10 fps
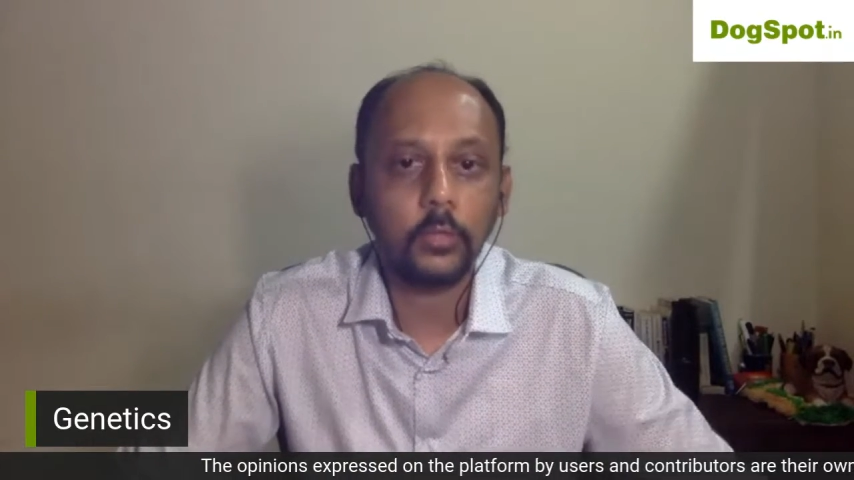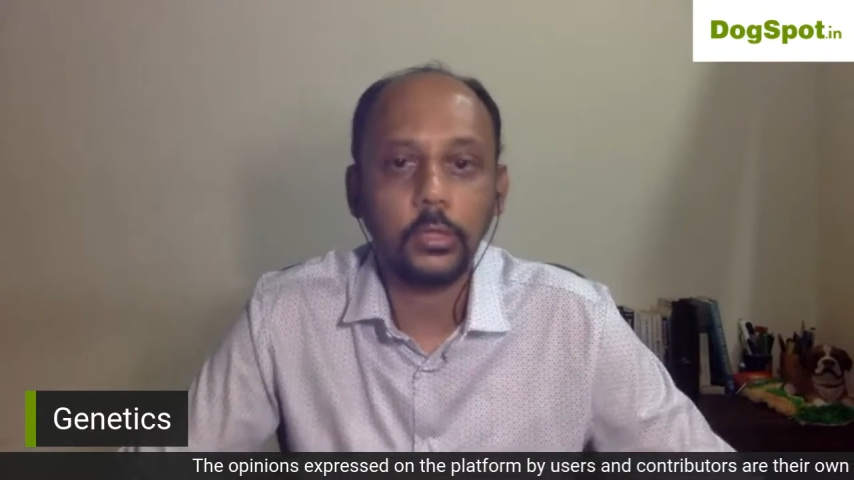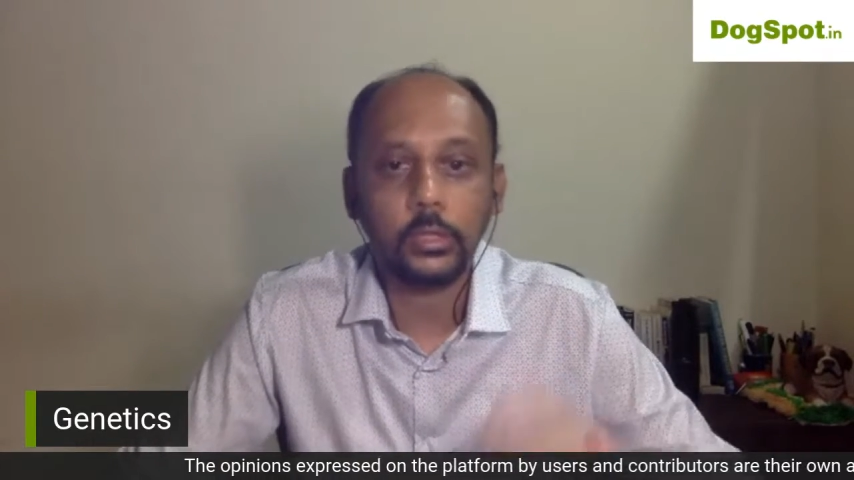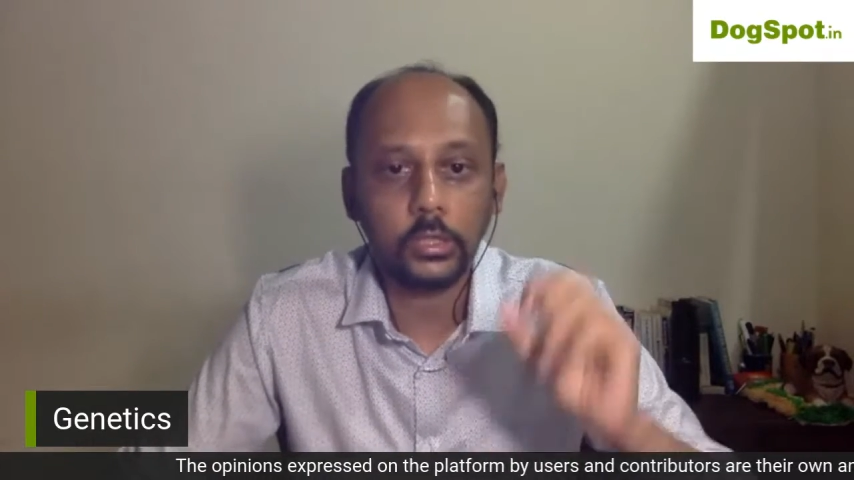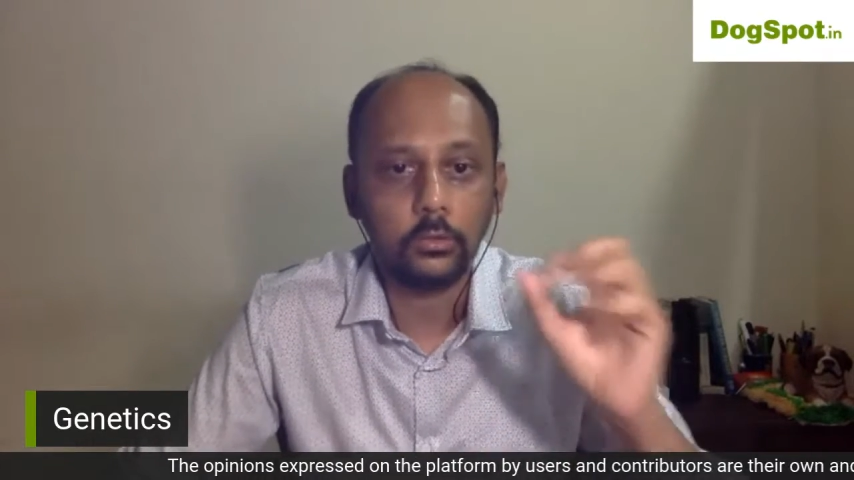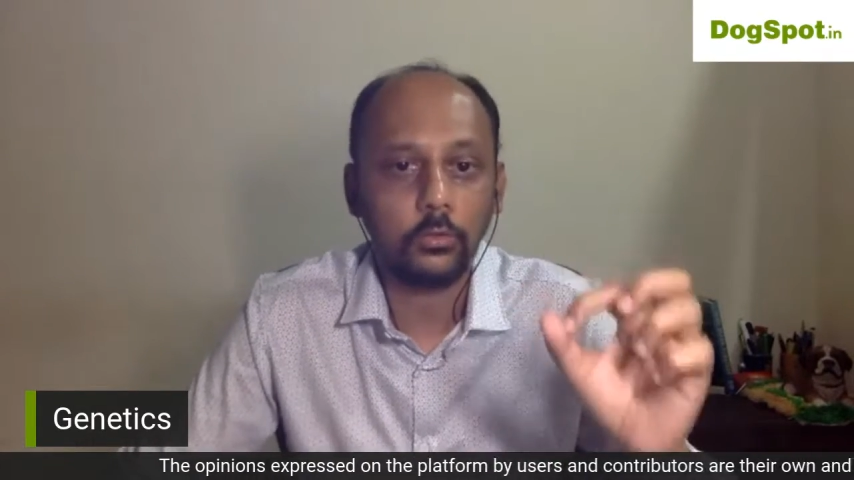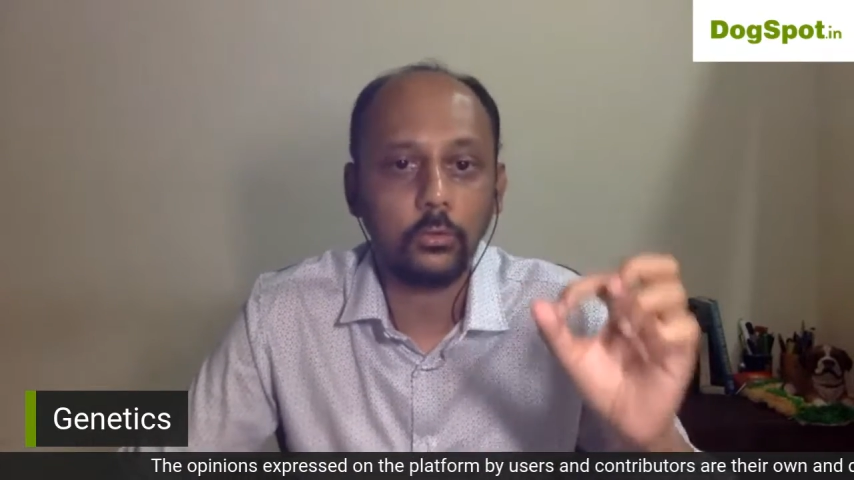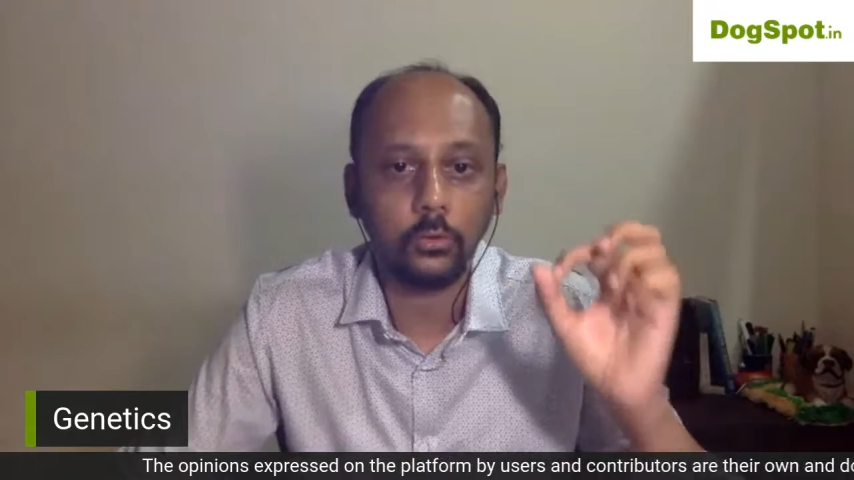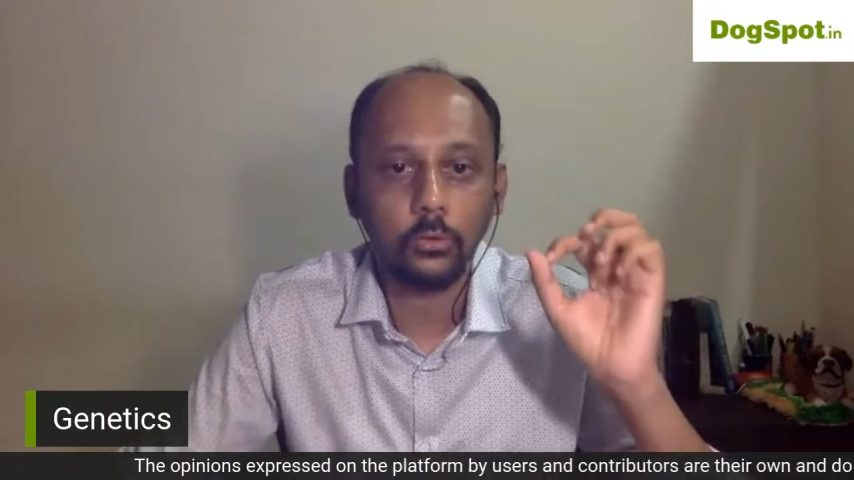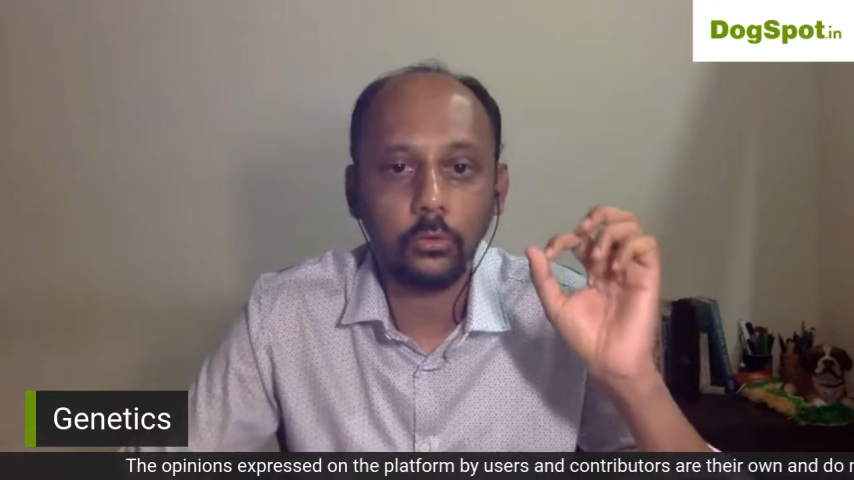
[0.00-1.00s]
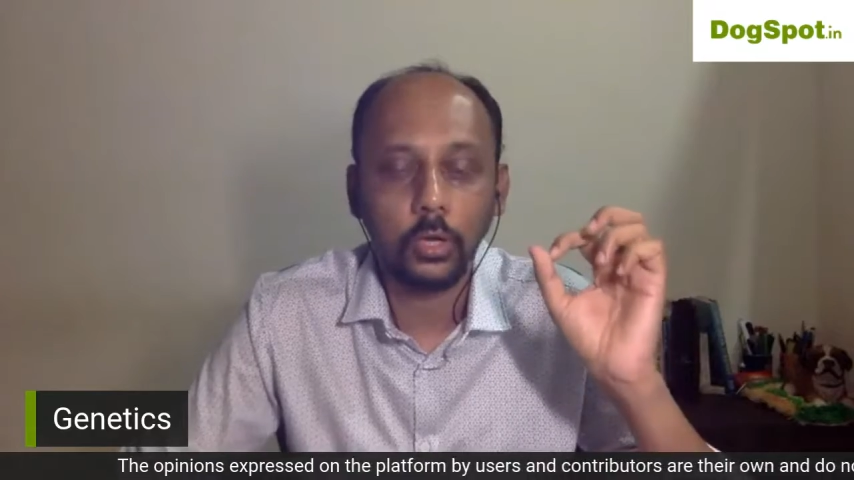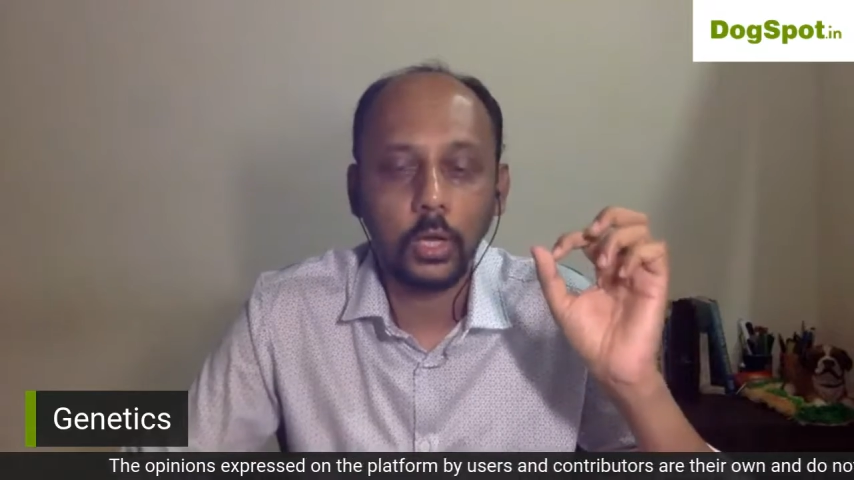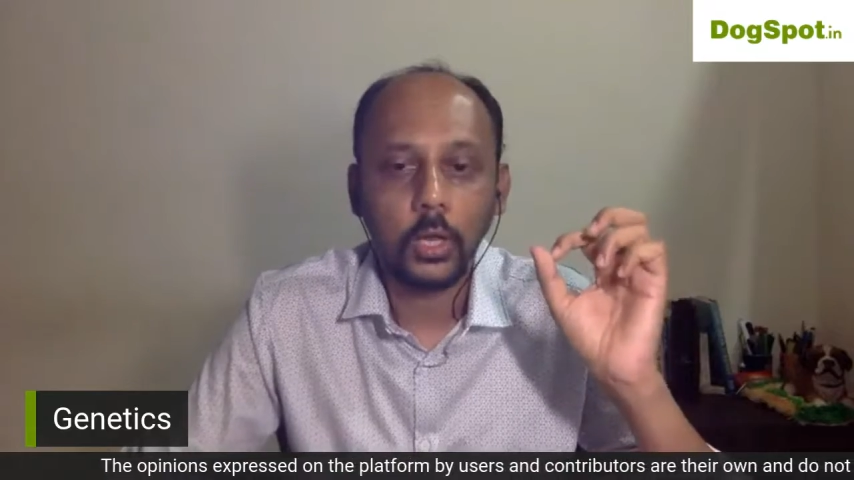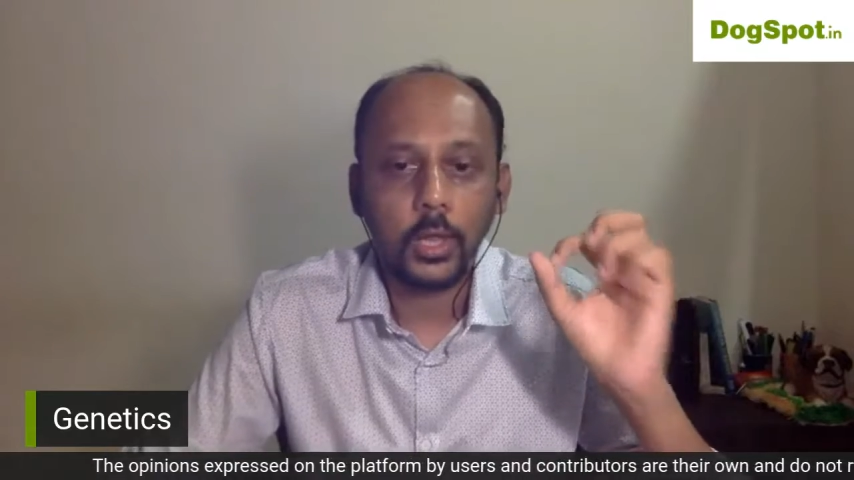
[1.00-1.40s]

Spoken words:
we need to do